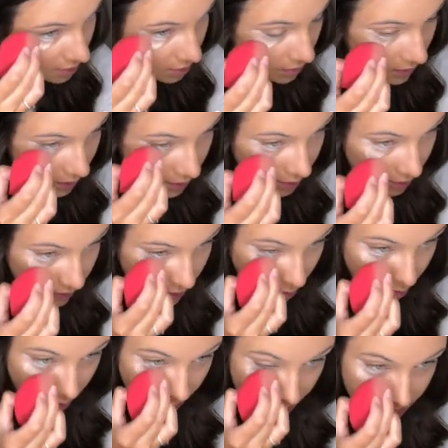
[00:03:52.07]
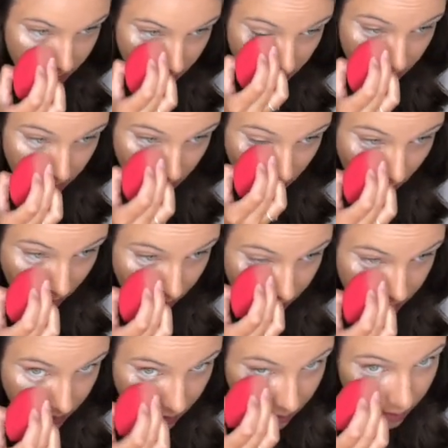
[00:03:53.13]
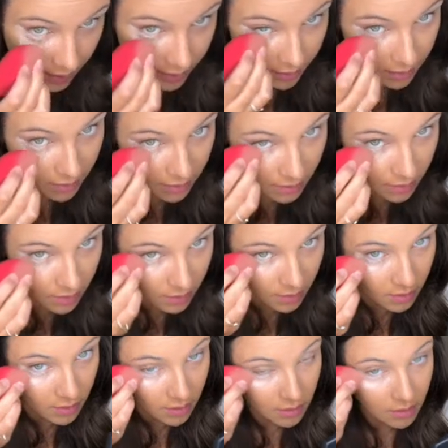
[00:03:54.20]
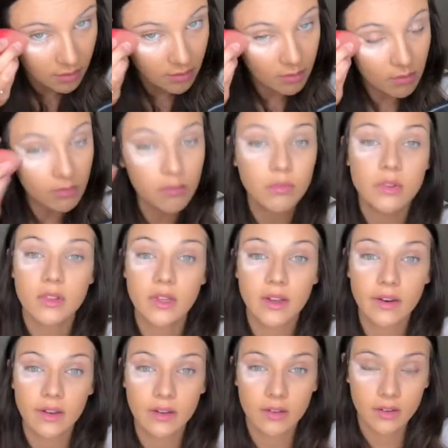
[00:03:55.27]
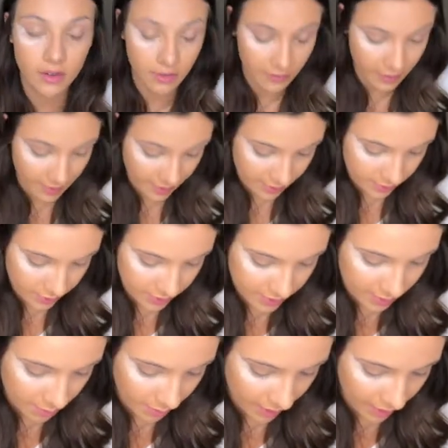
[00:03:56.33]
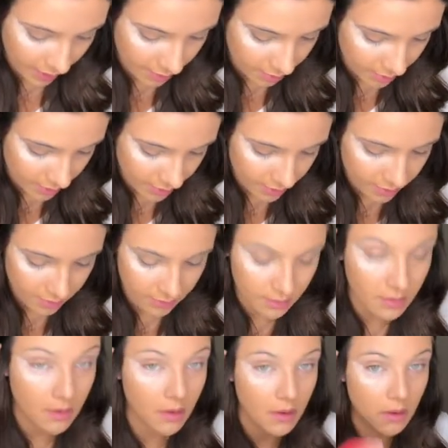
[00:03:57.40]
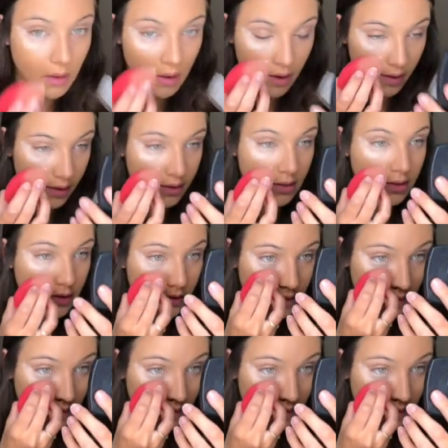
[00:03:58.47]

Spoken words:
on there, and if you press in too hard it's gonna like blend into your face, which isn't bad, but I like to